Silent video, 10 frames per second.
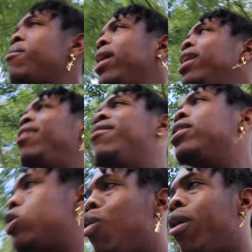mini
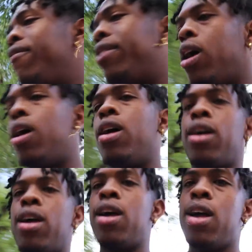short vlog
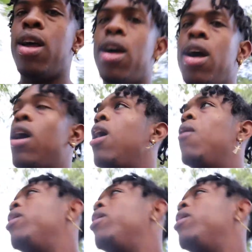or